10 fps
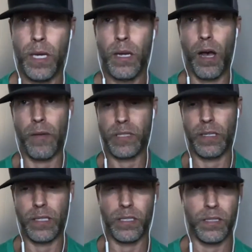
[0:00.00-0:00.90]
Obviously,
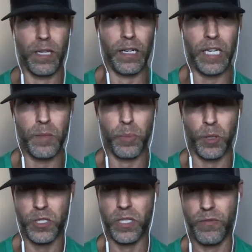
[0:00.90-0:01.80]
this is not an
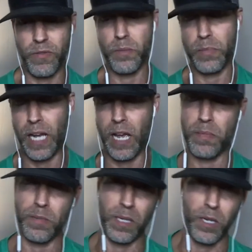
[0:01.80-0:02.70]
in-person event, but
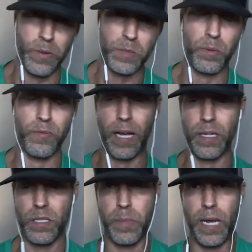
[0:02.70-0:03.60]
IBM, they always provide a
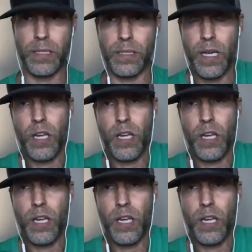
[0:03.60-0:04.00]
space.